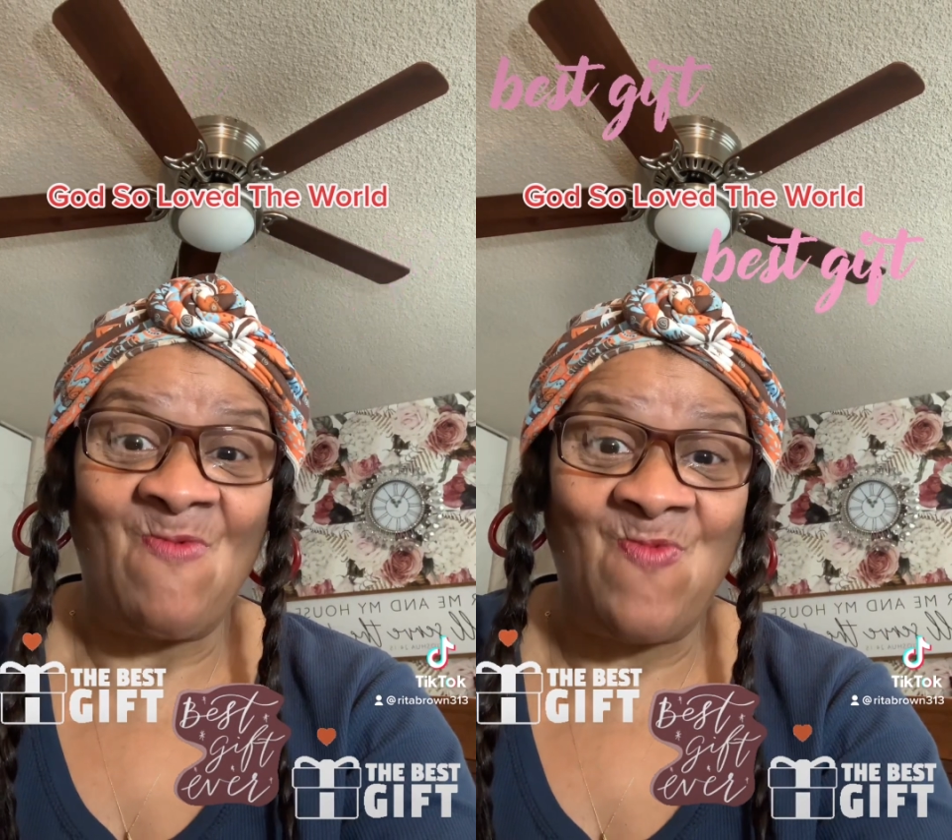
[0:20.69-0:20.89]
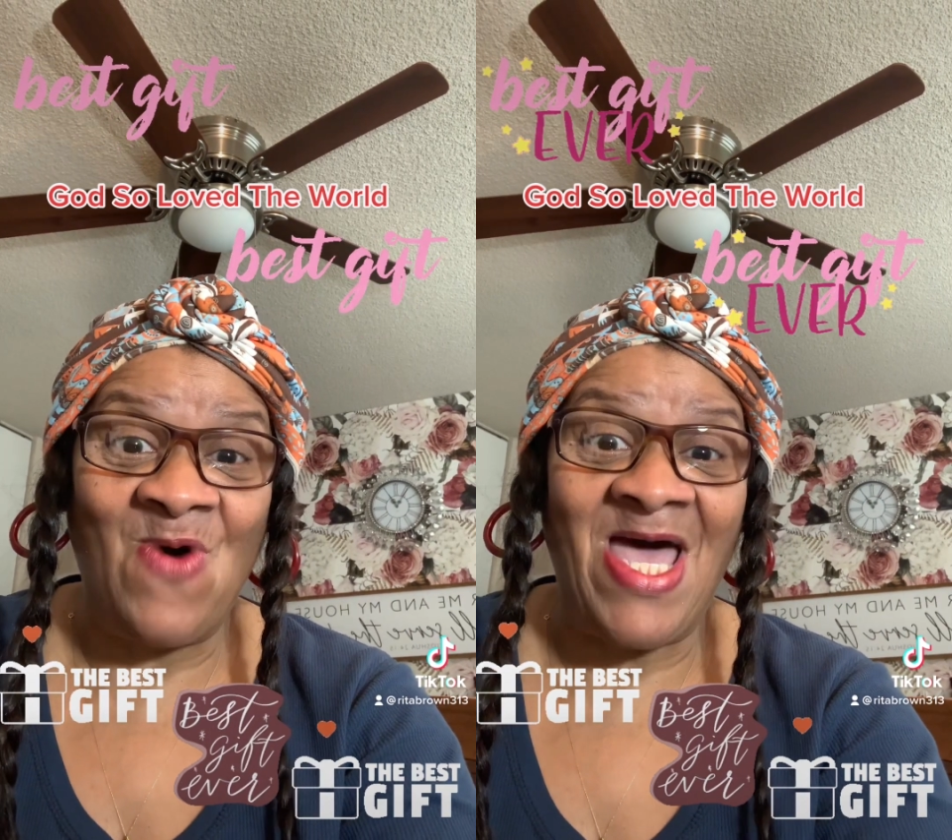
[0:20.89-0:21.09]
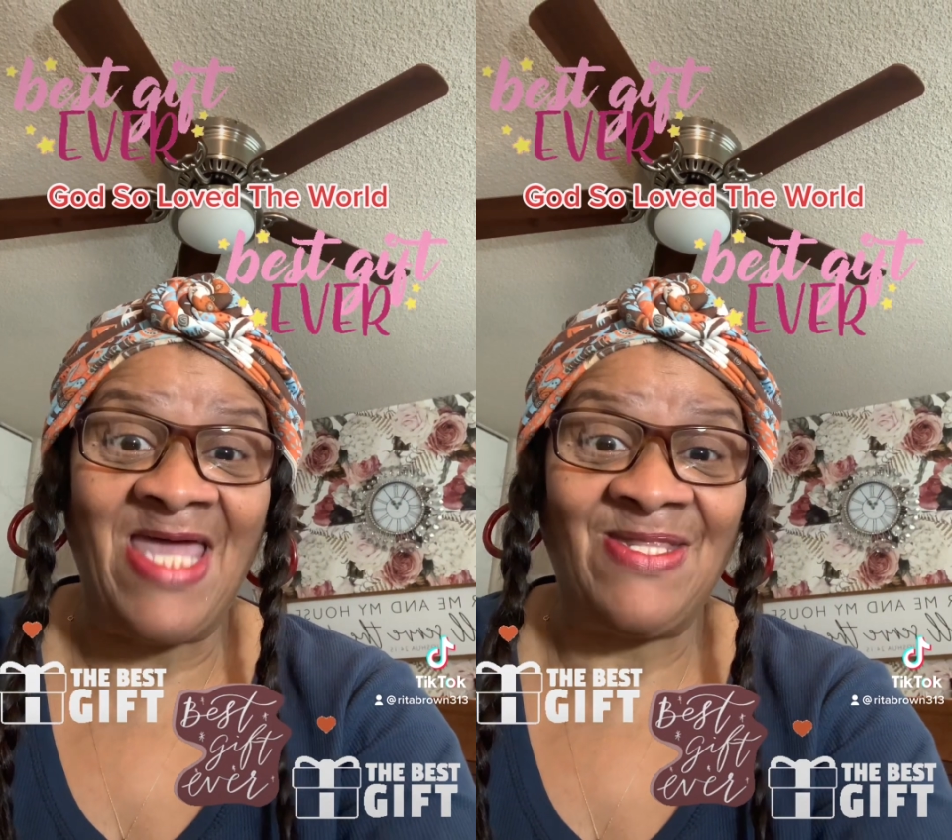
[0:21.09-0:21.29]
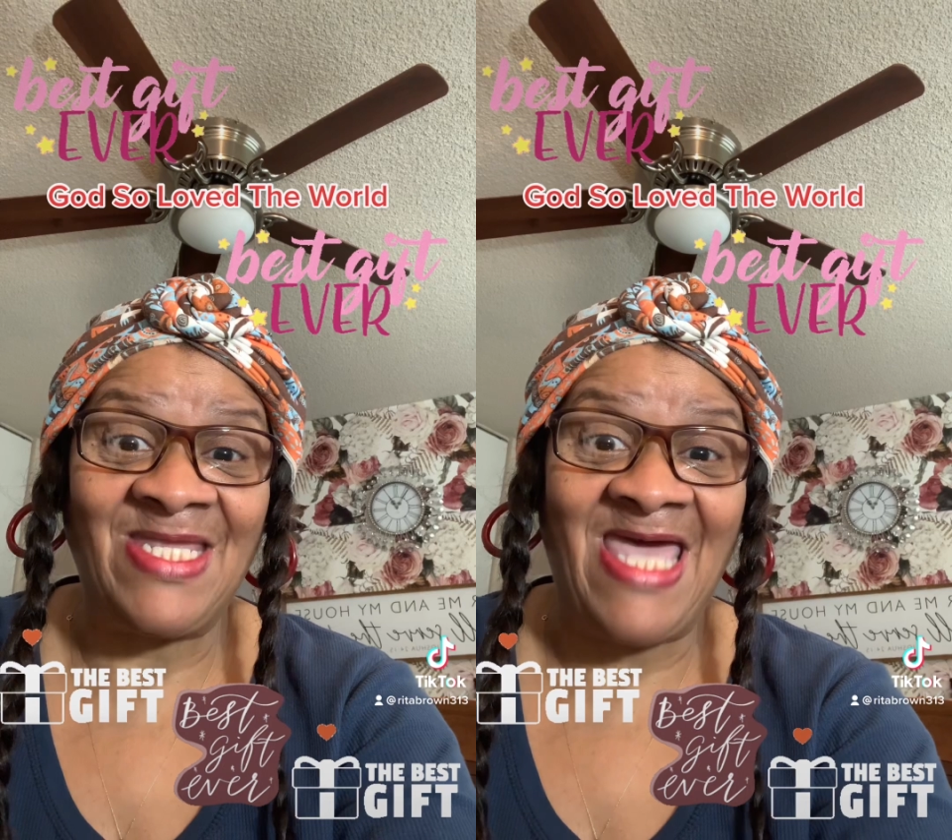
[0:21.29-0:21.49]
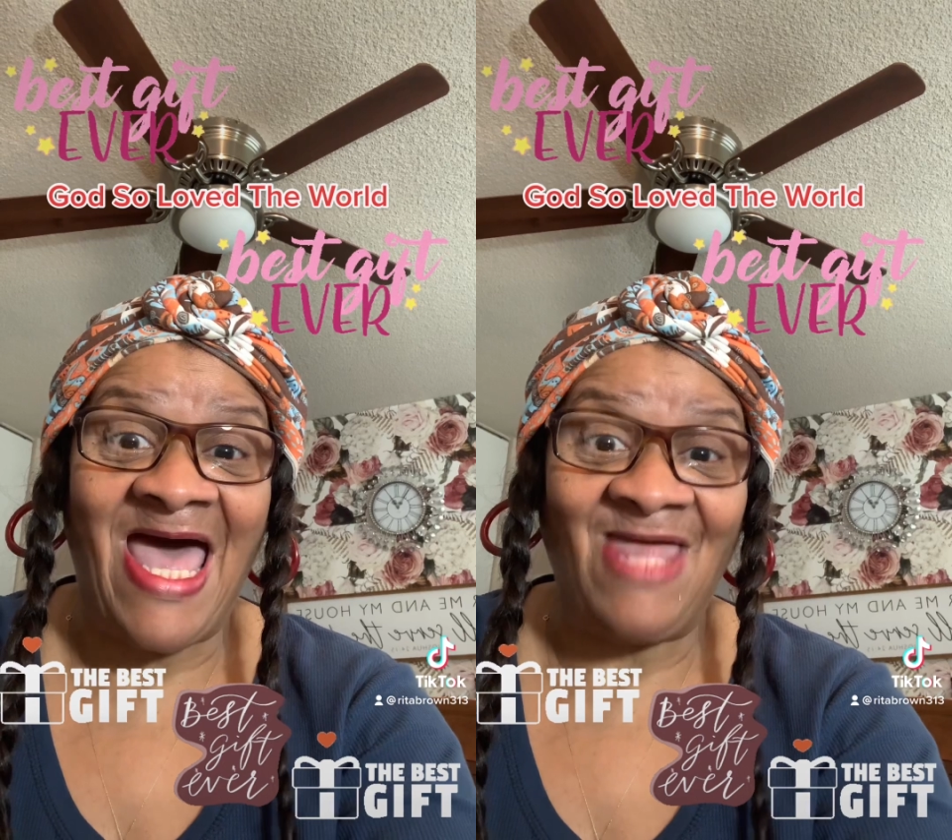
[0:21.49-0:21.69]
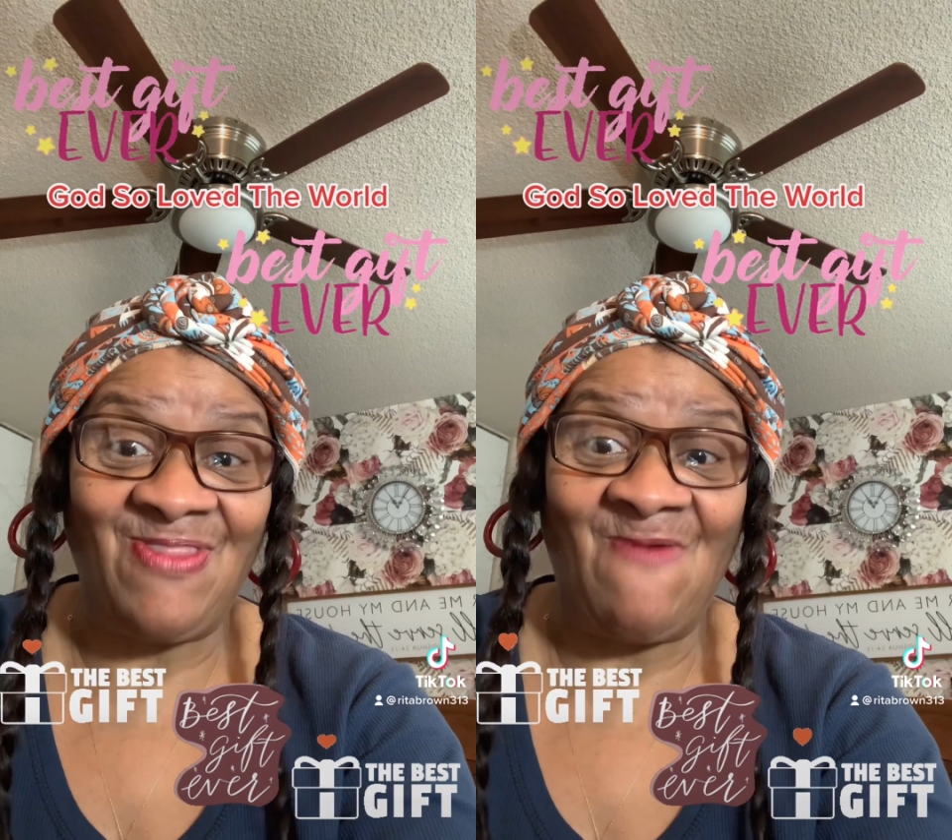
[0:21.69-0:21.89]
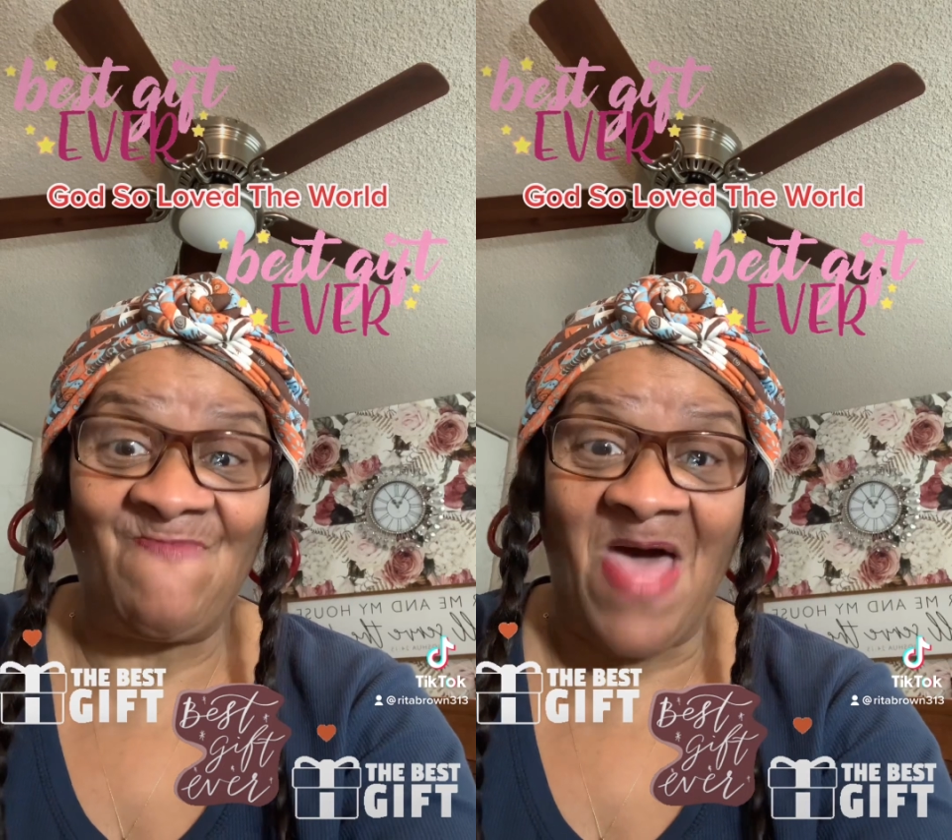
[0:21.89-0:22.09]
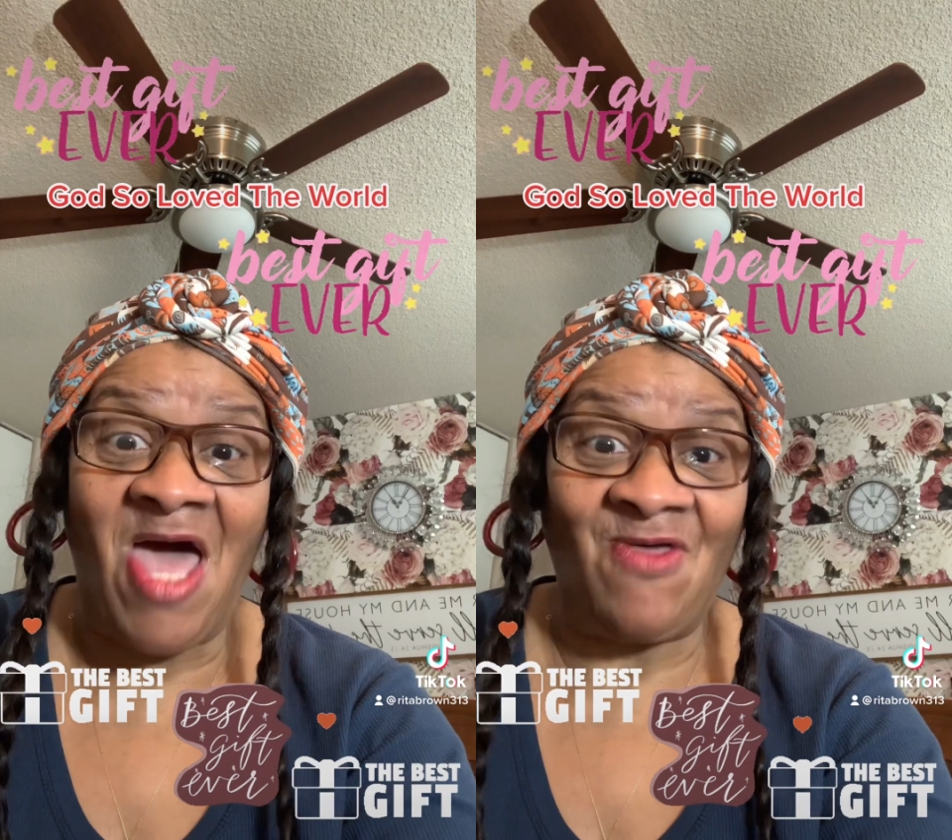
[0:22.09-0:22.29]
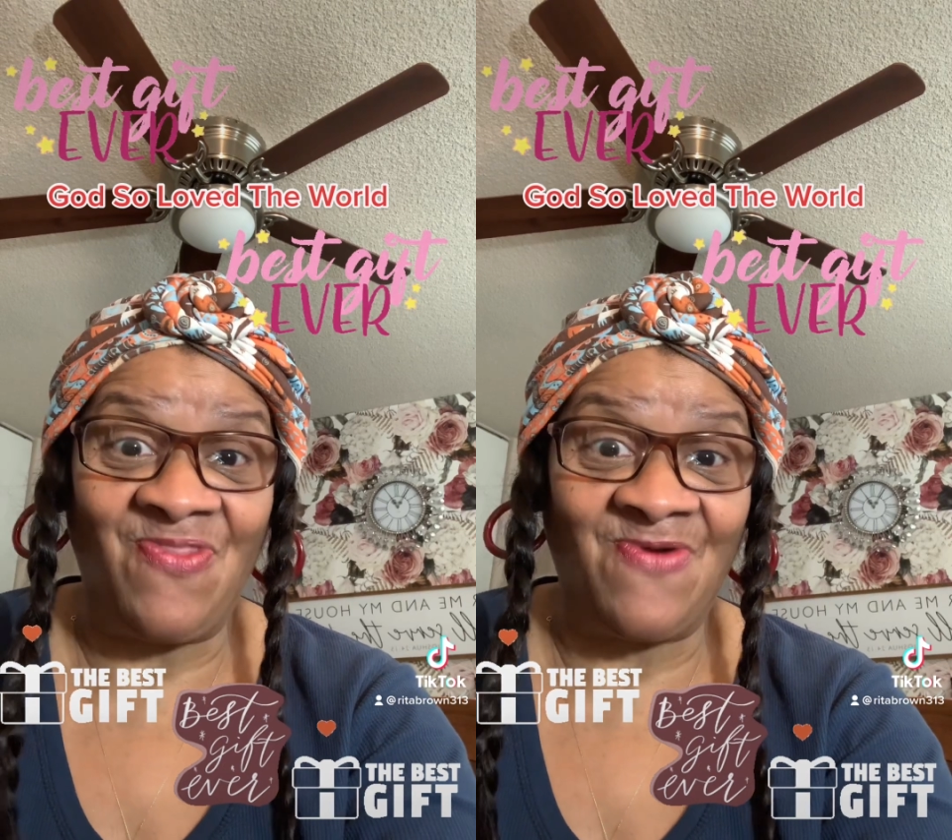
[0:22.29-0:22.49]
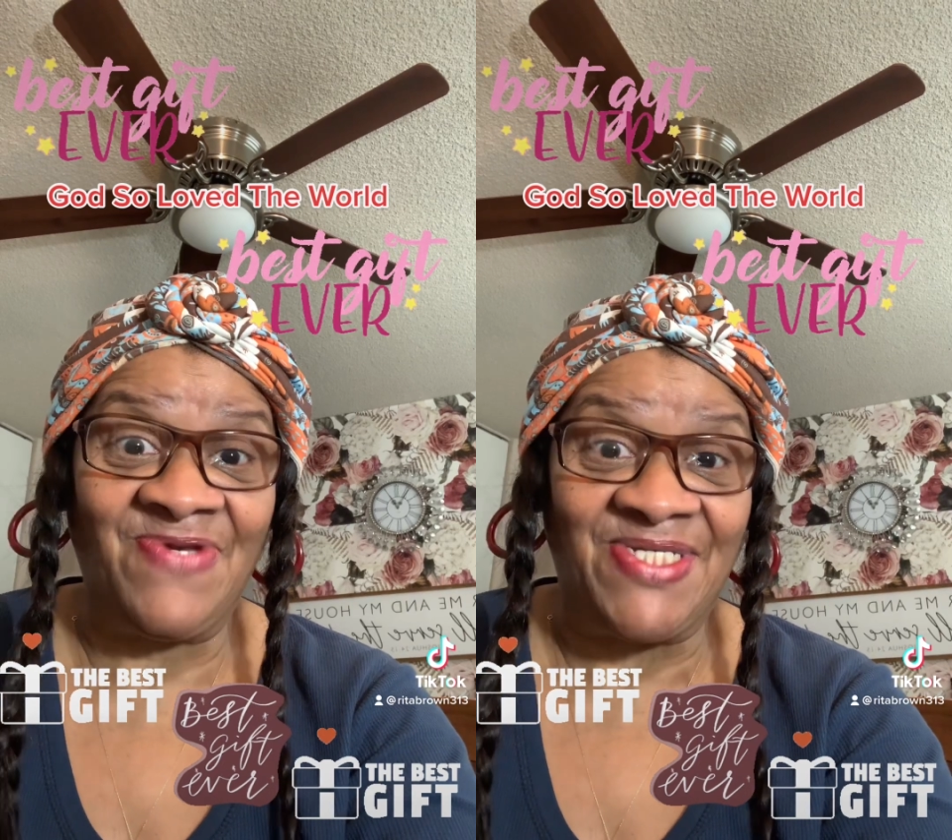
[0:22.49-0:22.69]
what God the
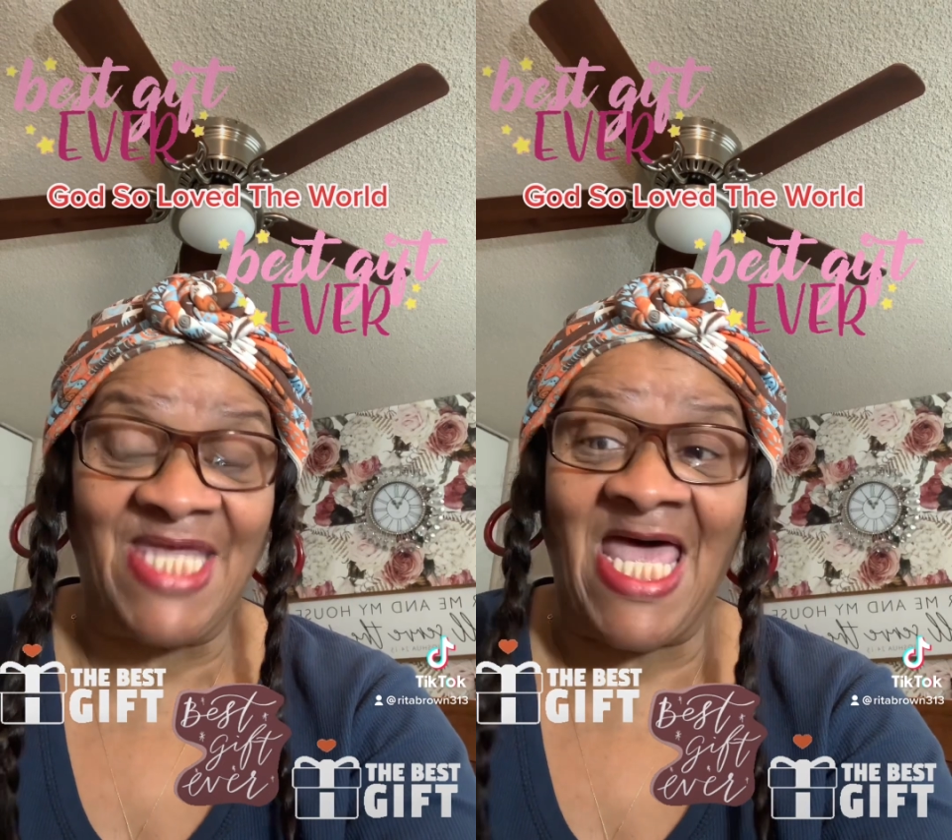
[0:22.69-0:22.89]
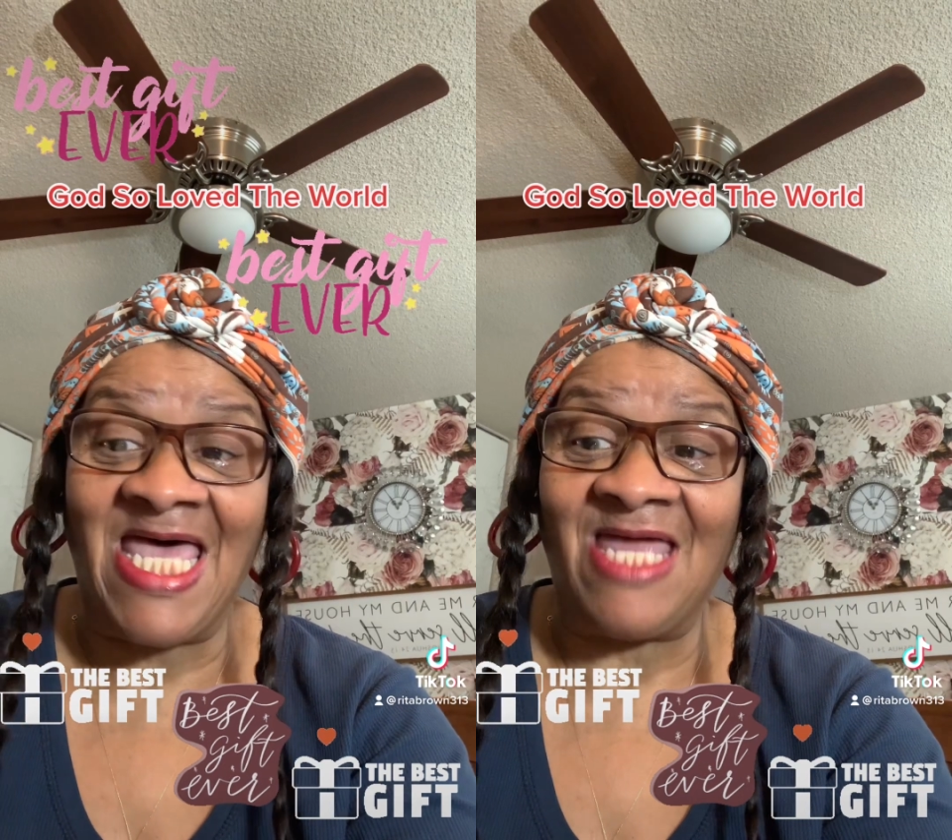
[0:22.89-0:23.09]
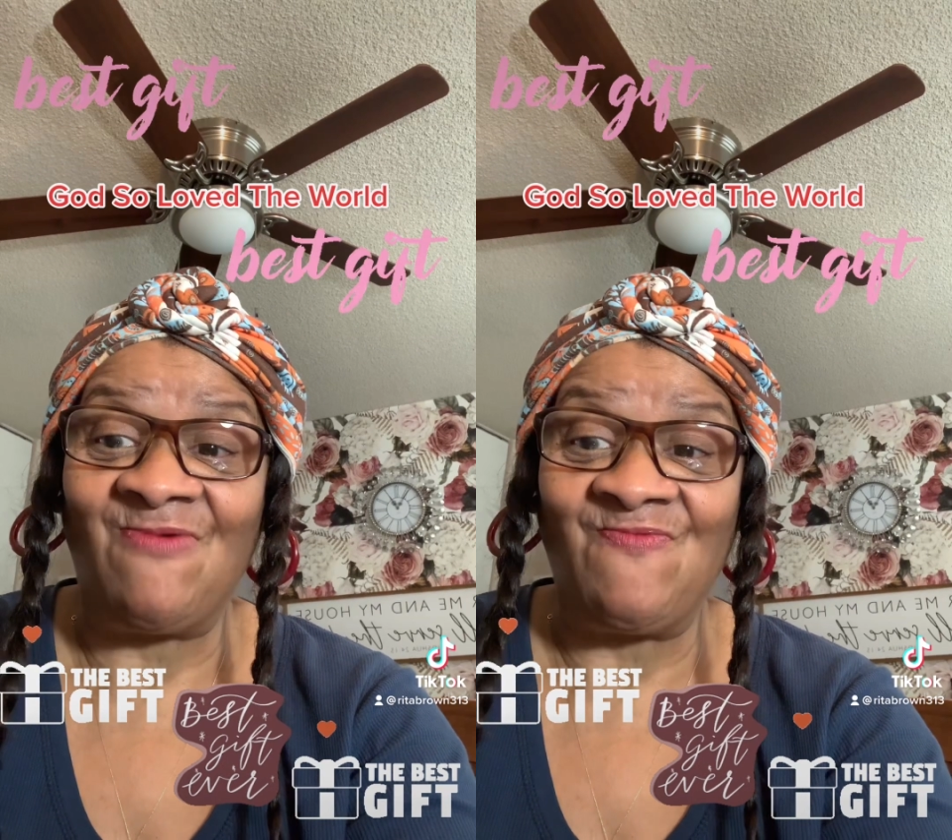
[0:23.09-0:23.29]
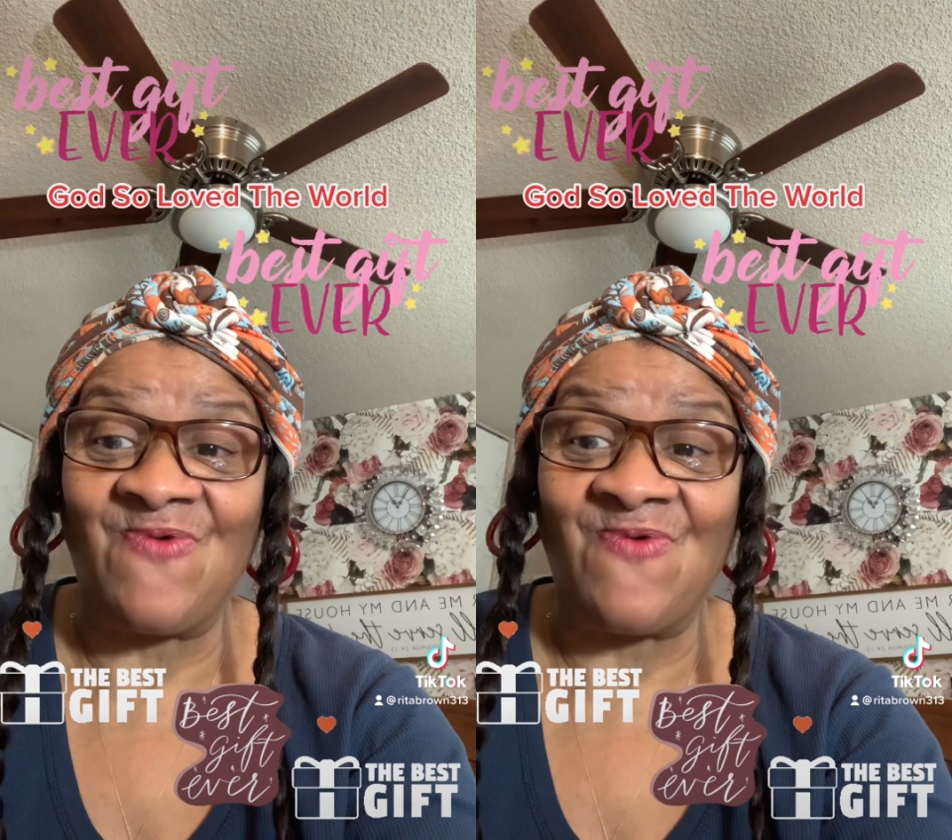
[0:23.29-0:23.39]
Father done